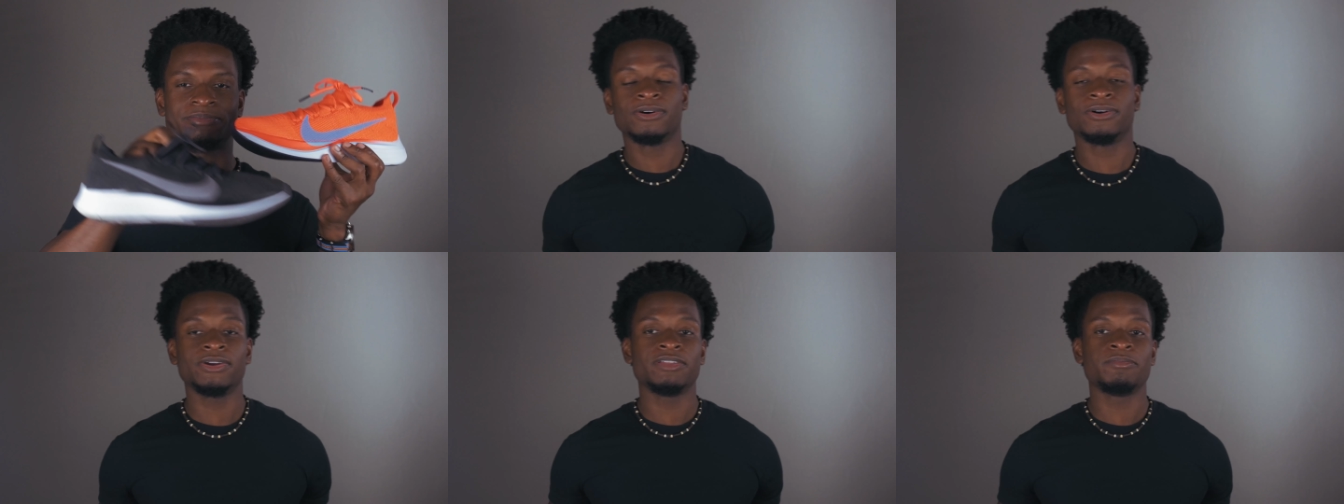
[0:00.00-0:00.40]

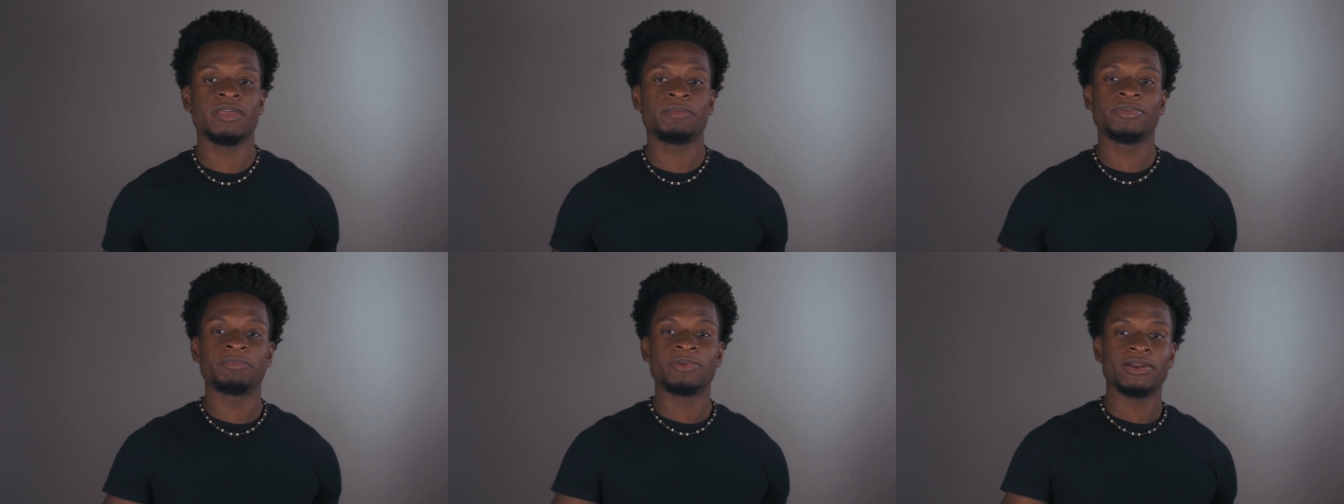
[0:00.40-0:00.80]
Or you
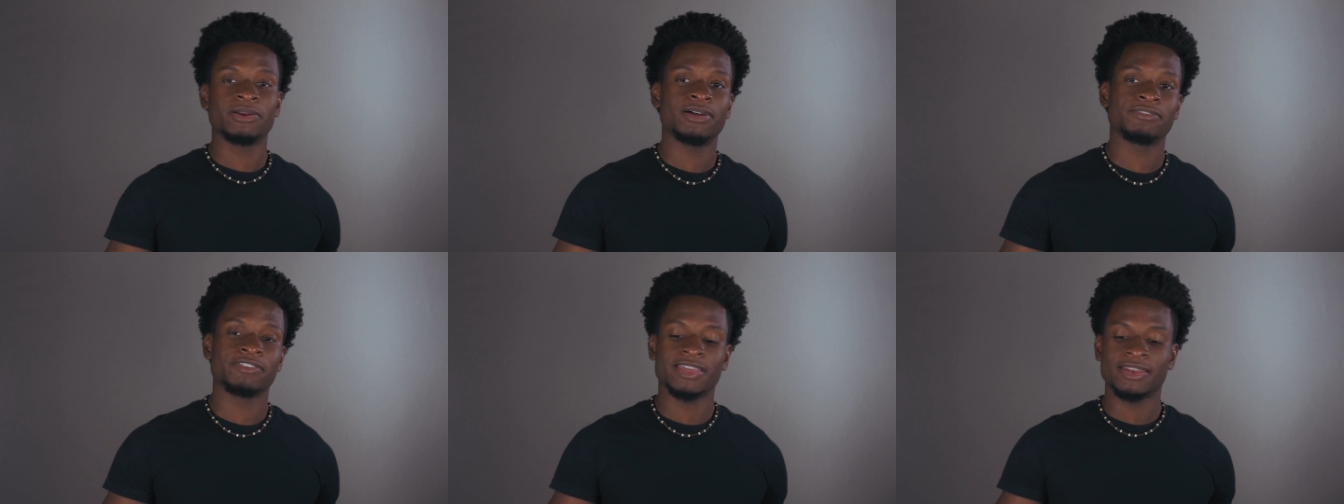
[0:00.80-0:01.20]
may be better
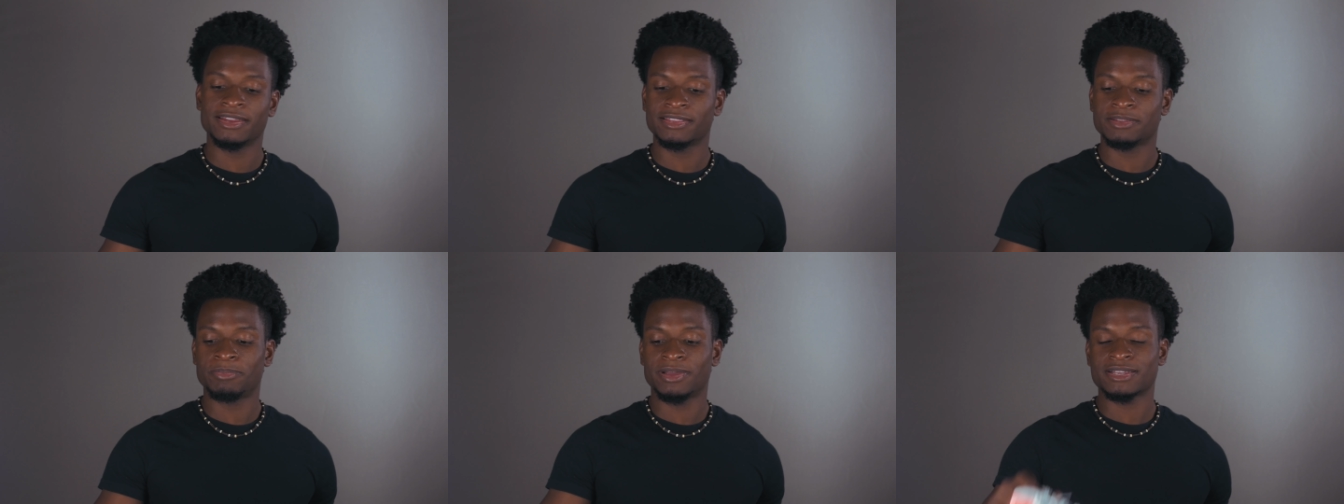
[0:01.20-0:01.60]
off getting
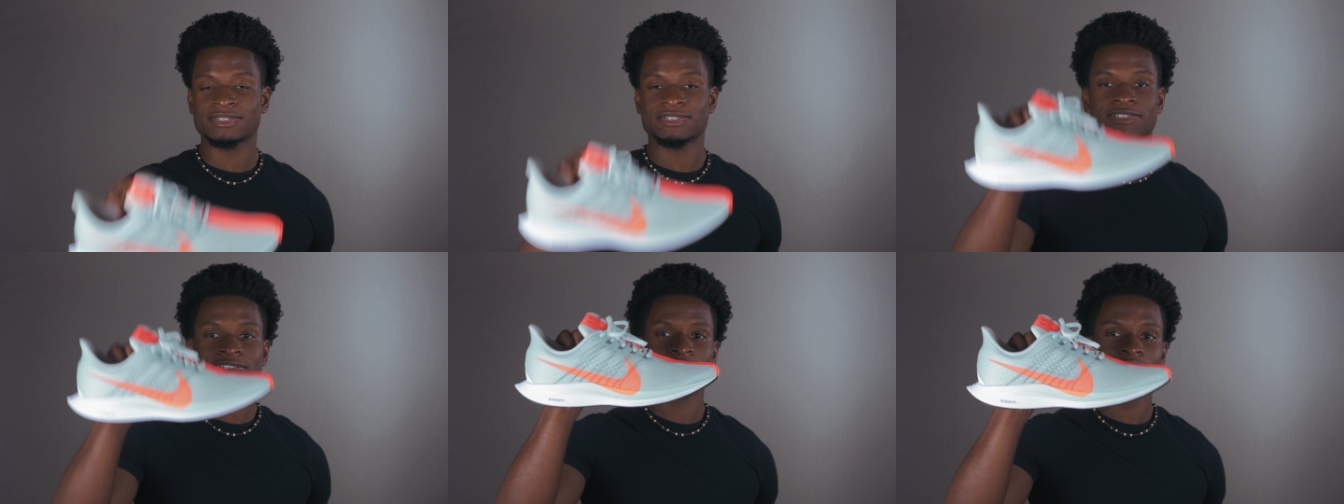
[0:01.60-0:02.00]
the
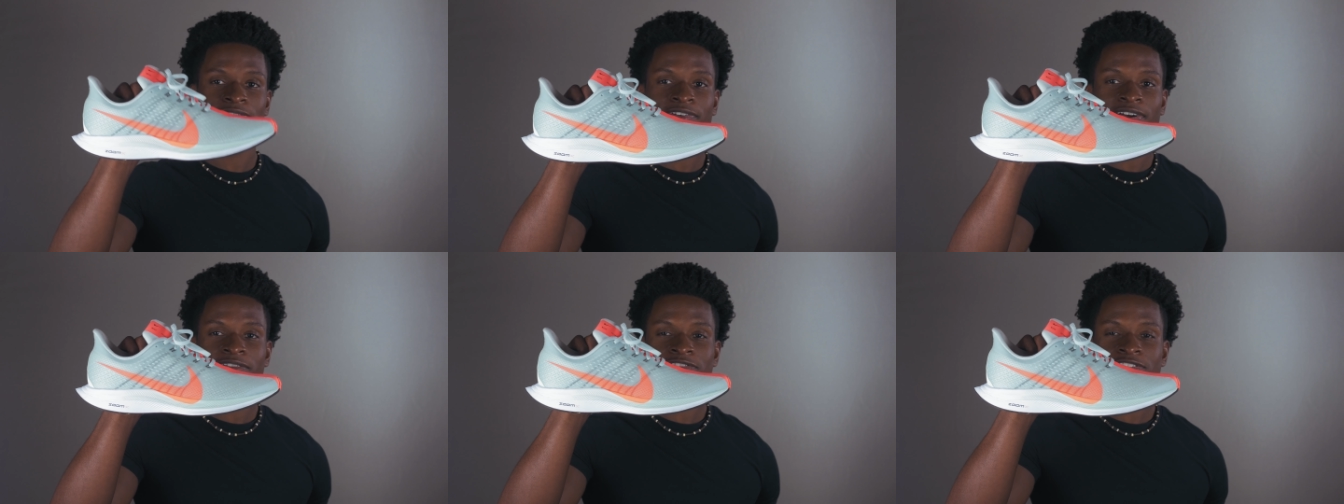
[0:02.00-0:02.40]
Pegasus
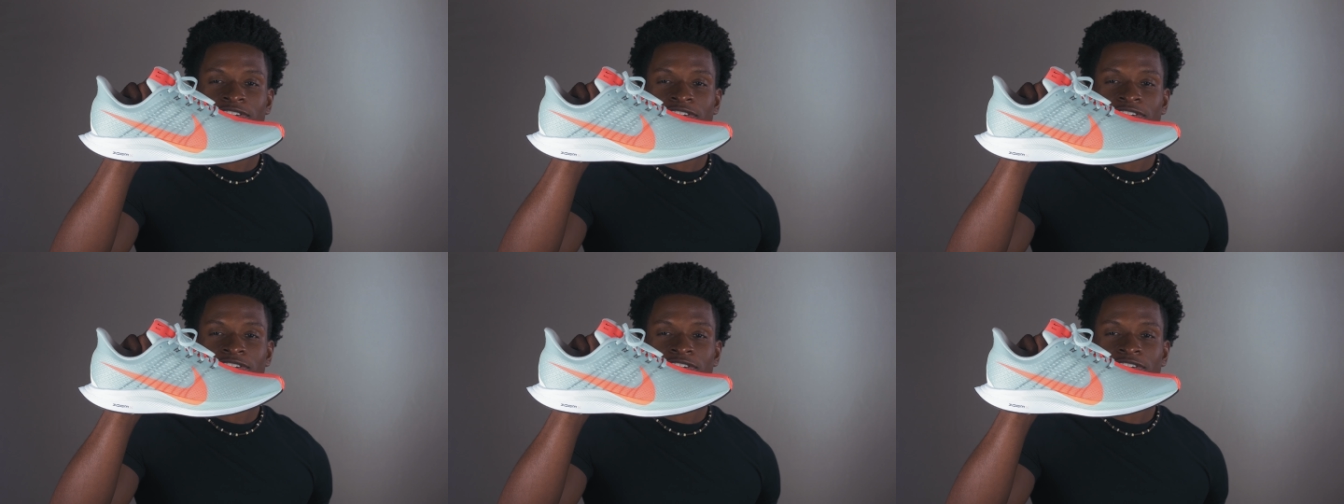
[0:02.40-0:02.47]
thirty-five